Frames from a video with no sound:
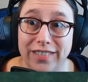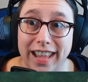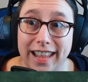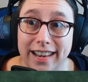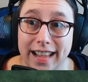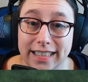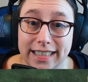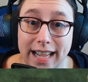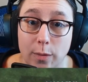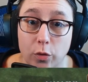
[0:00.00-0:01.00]
And next
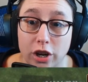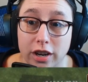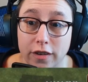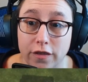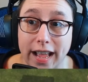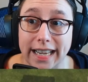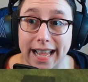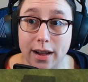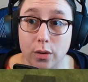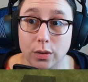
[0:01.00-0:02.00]
time we are going to find
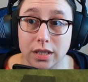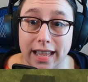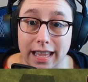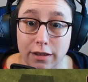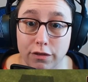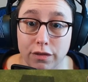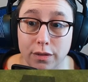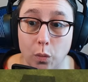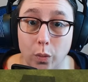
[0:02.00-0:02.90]
out if